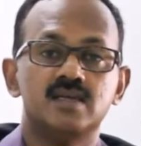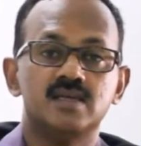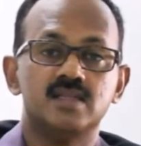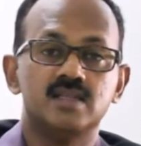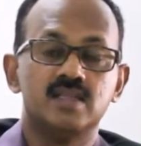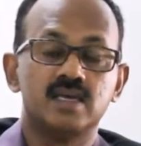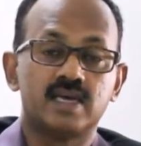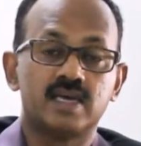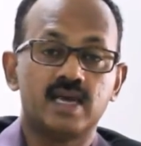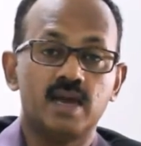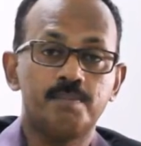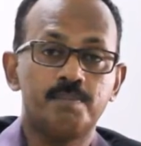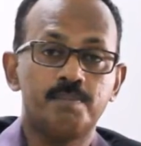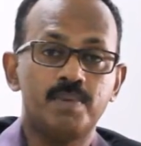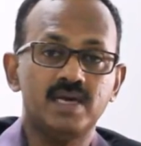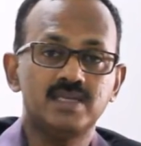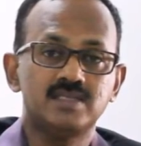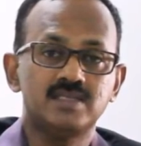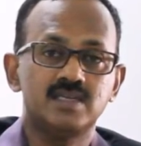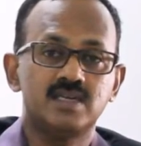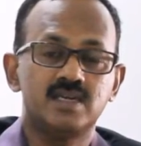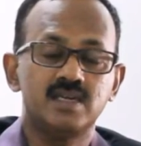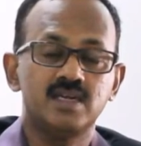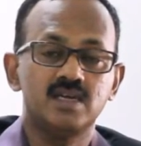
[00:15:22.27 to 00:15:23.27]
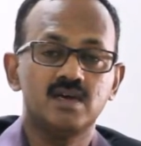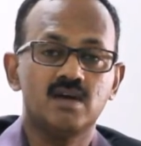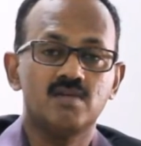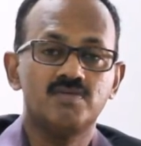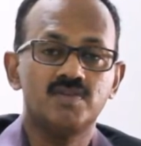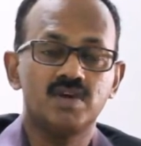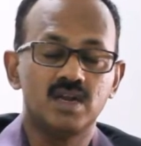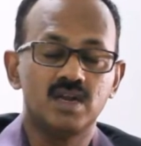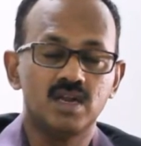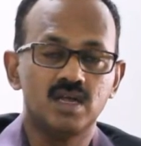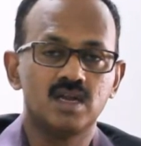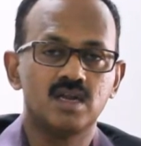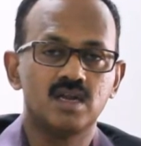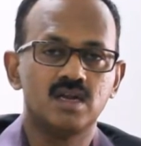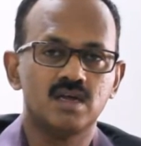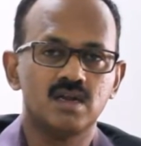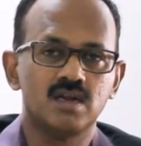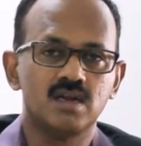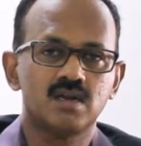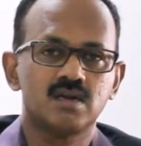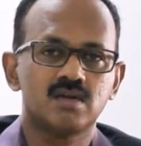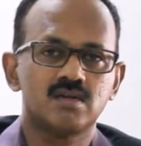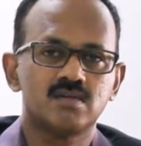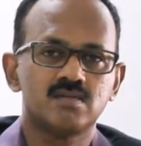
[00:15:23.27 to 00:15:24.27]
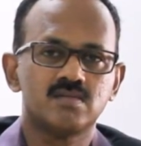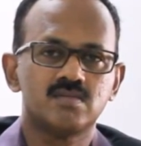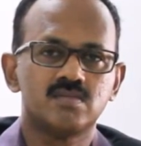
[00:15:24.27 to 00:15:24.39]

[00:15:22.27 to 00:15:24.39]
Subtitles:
The capacity of a learner